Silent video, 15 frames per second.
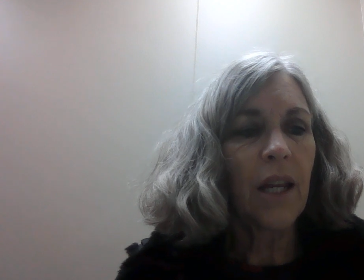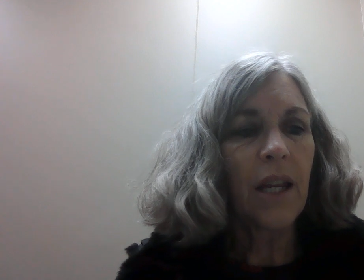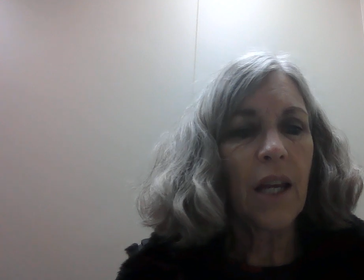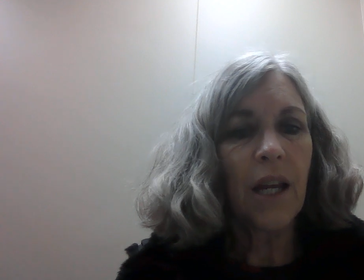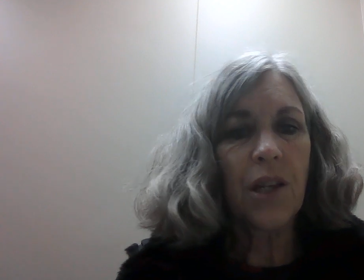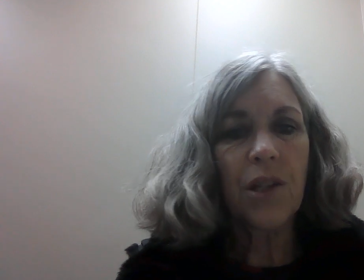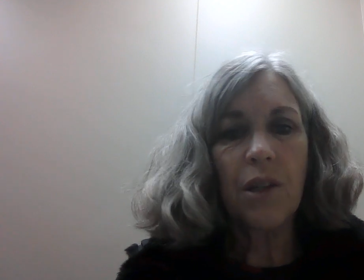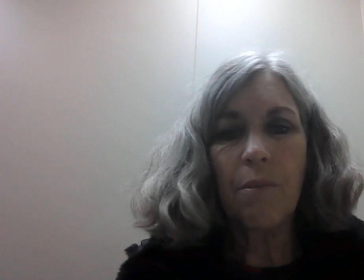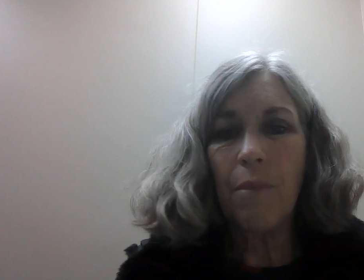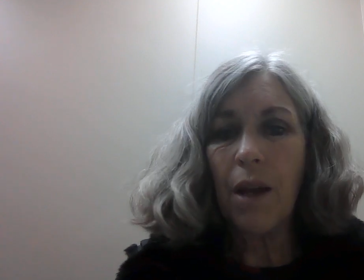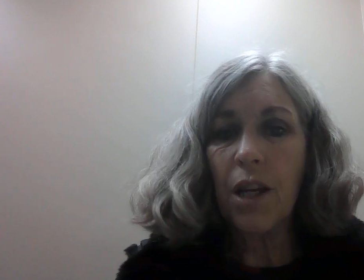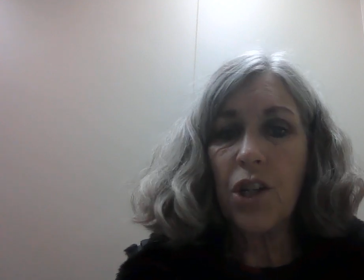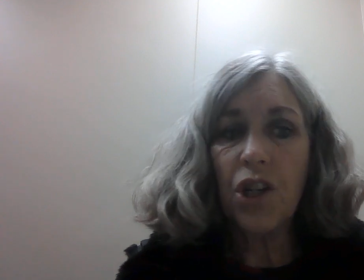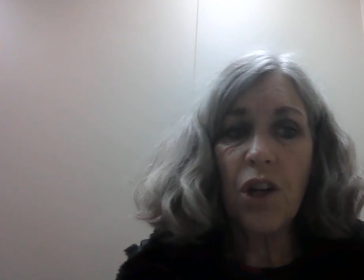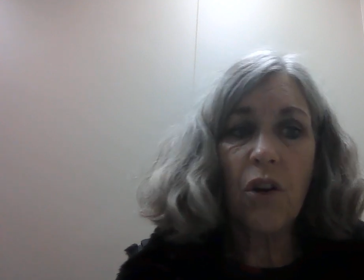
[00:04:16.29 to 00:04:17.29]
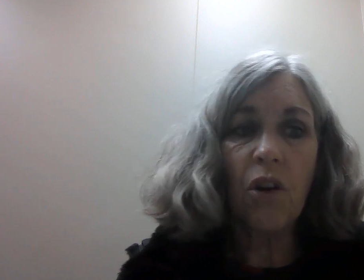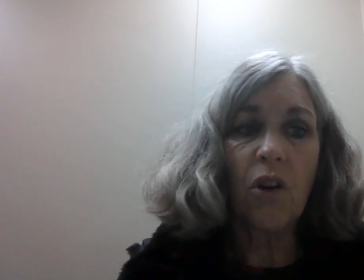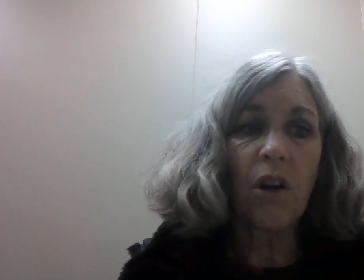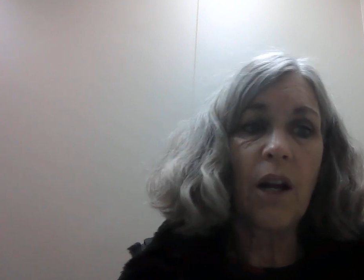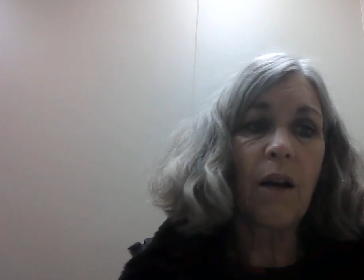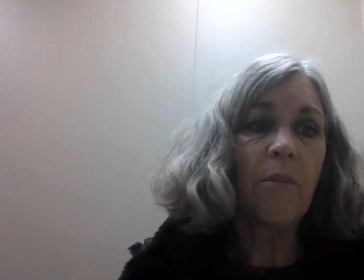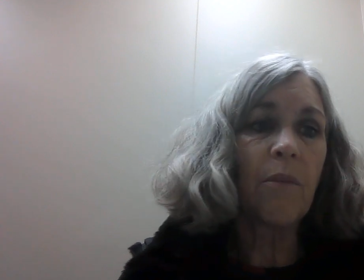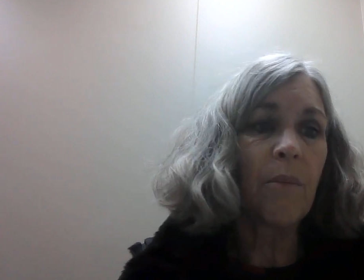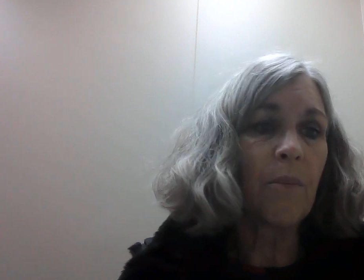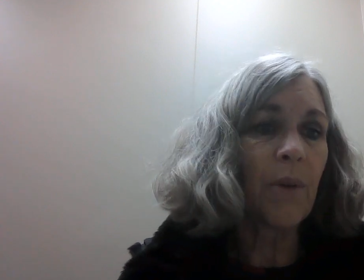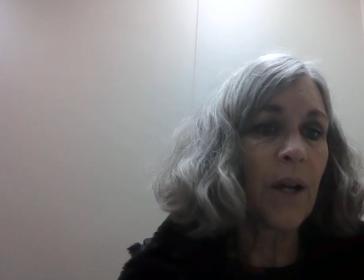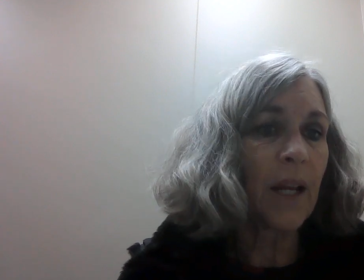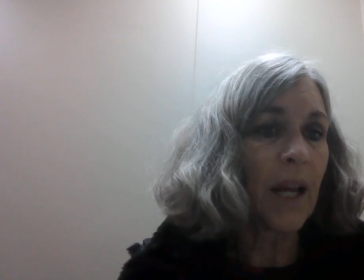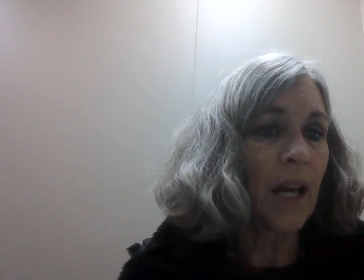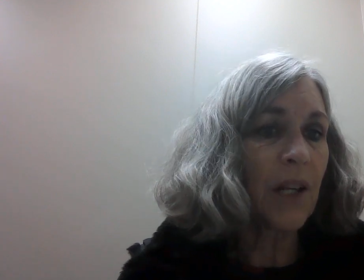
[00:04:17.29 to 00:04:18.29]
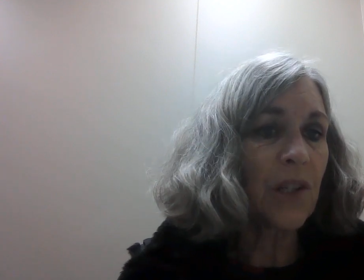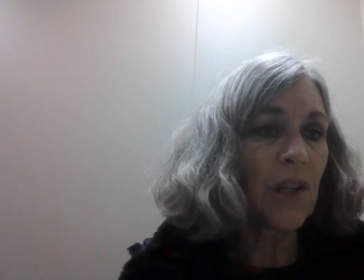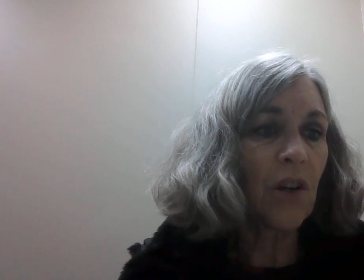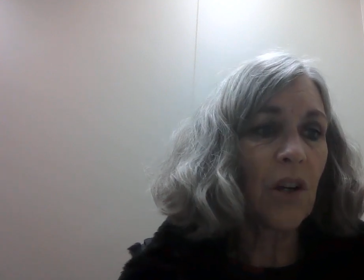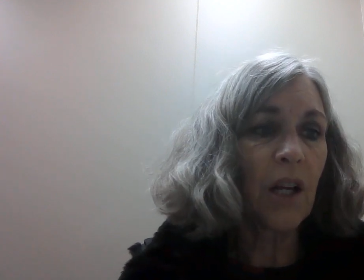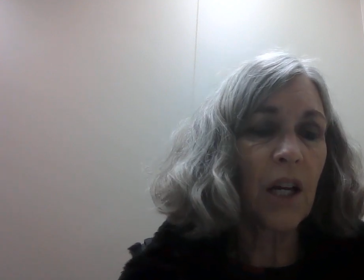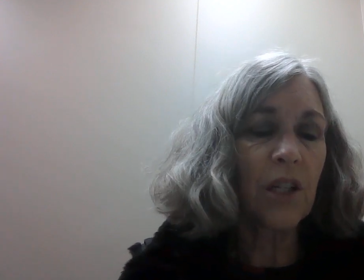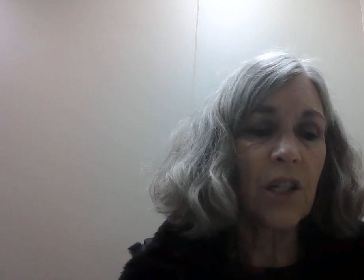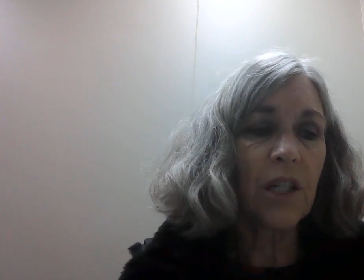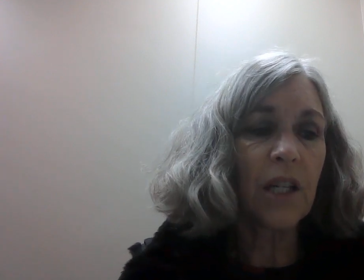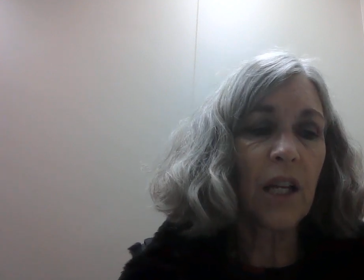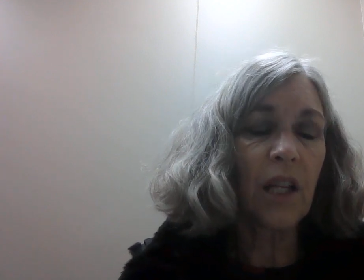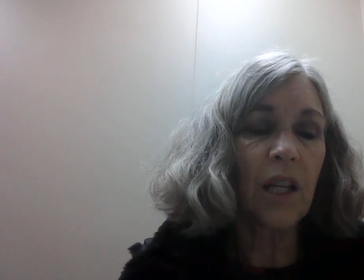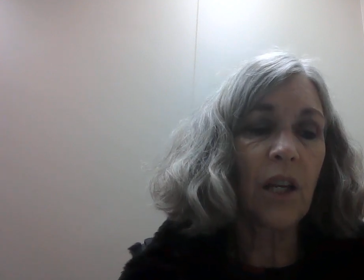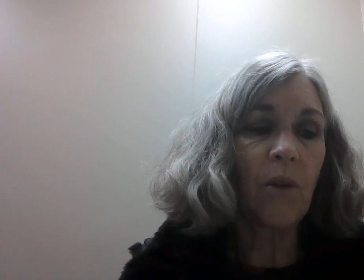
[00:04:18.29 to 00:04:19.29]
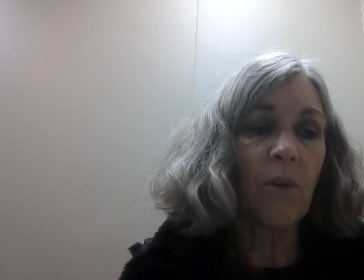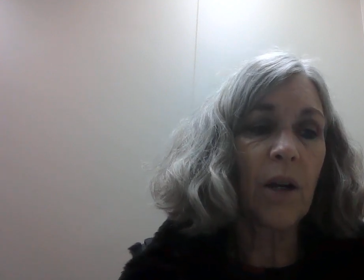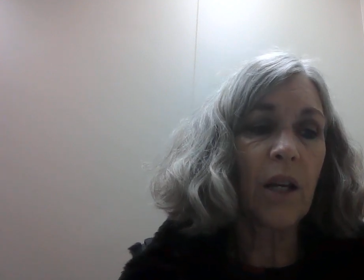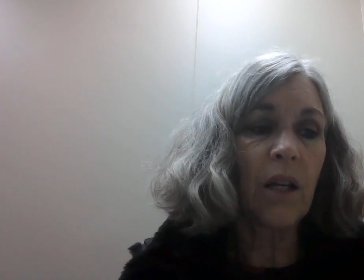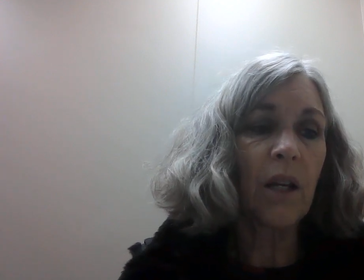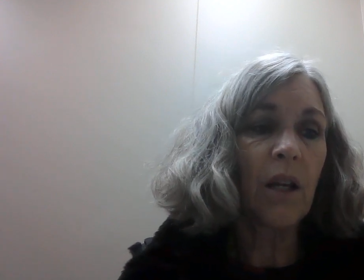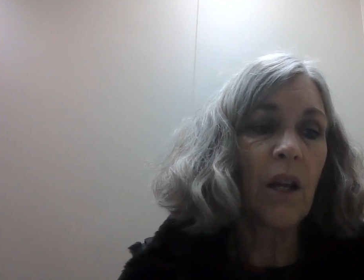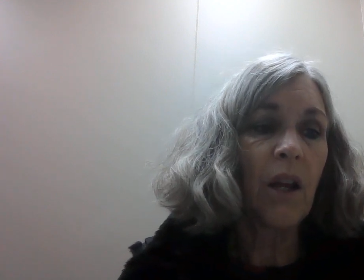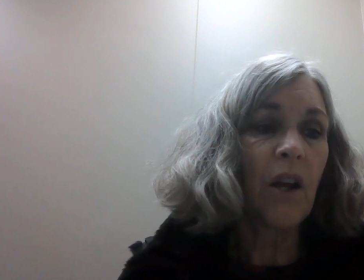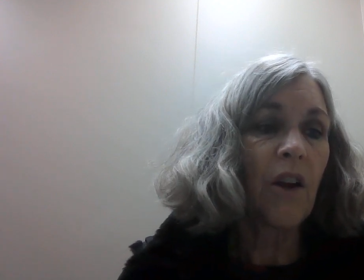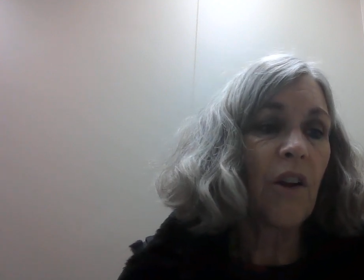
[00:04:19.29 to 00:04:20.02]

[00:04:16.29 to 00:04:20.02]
"Yes, it may cheer her up, but ask her not to tell anyone."